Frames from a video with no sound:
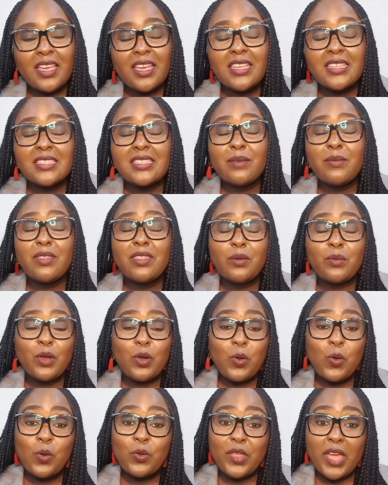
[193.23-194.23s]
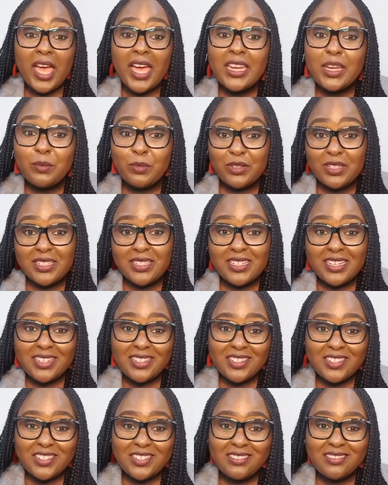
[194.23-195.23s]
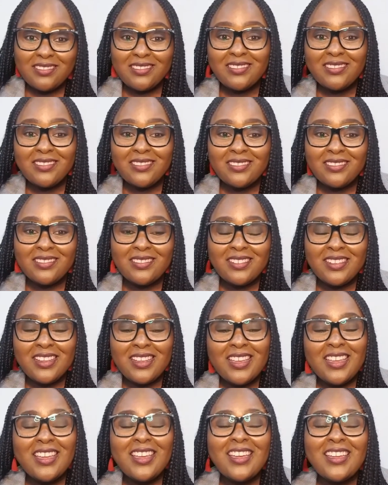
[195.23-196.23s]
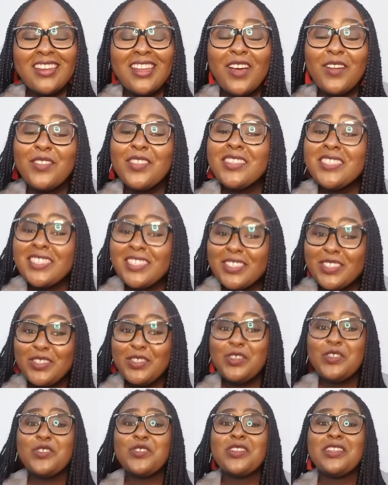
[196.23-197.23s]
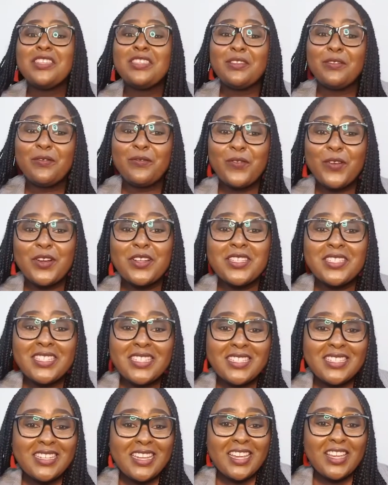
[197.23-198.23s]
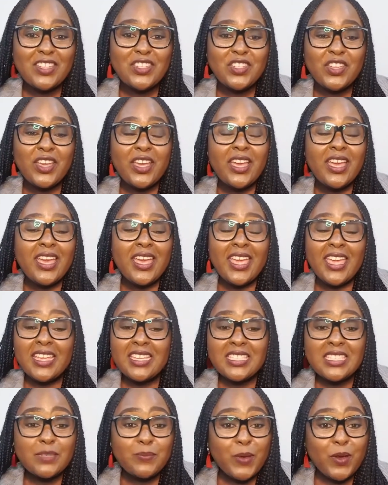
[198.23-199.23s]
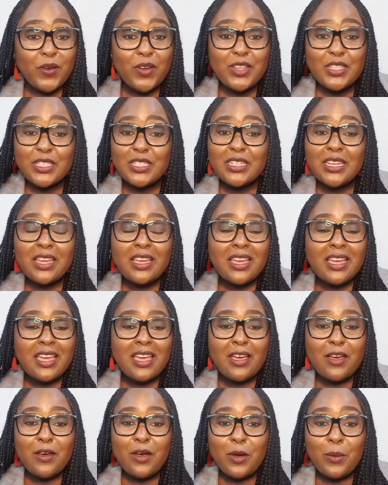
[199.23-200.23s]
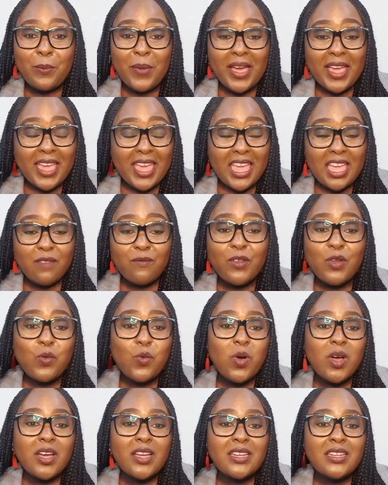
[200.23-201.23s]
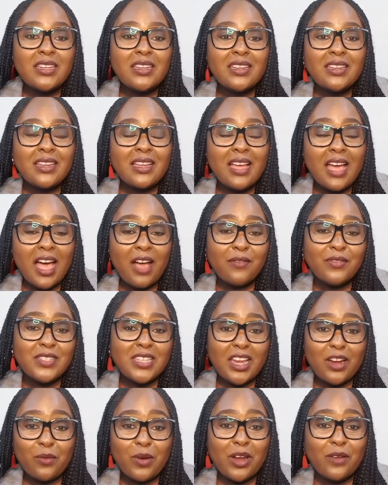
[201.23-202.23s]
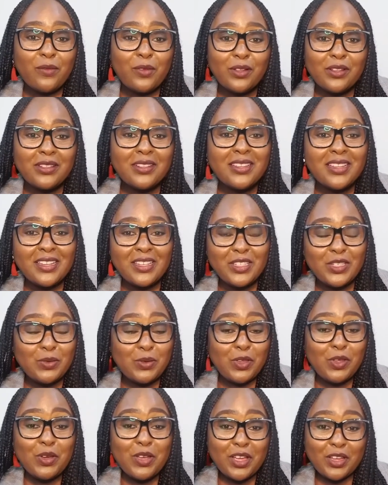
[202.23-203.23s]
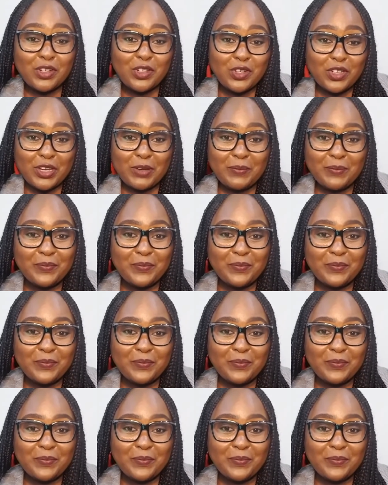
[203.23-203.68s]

is something that we call the honeymoon stage. Now, this is usually the first stage experienced by everyone after arrival to a new country.